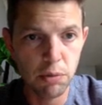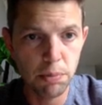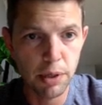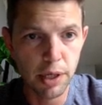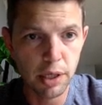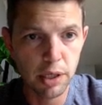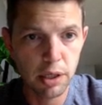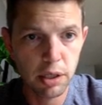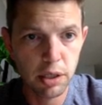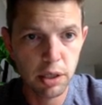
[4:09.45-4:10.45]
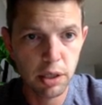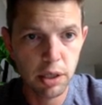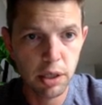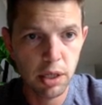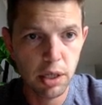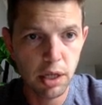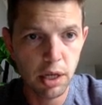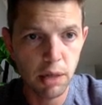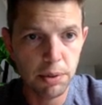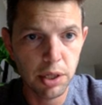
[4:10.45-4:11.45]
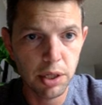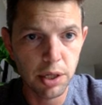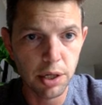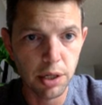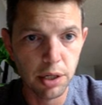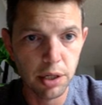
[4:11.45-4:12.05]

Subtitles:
pick up here,